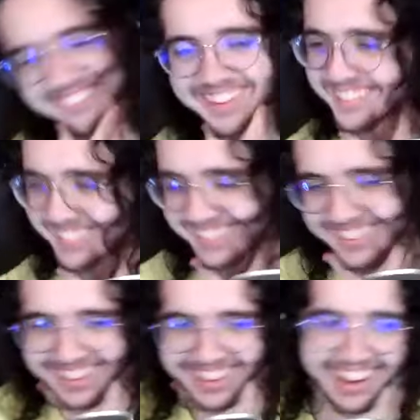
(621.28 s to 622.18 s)
want to.
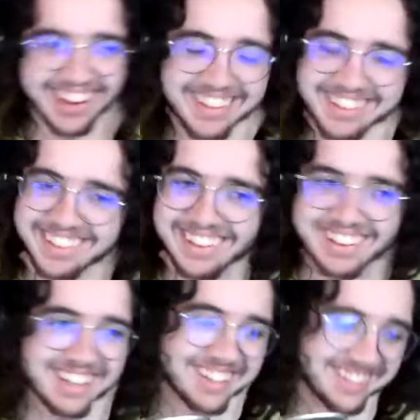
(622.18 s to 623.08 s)
I.
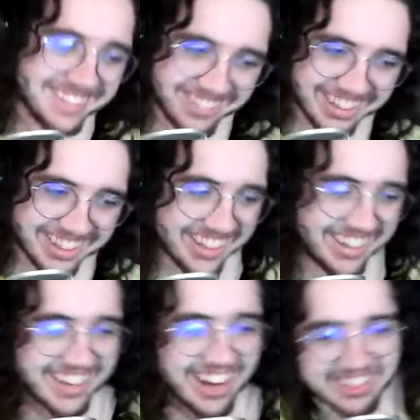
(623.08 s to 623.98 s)

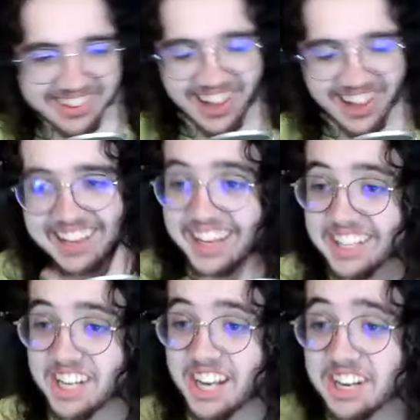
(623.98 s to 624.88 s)
God, now it's lo- I
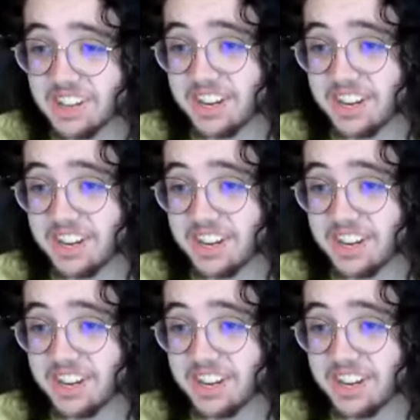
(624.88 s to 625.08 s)
can't change it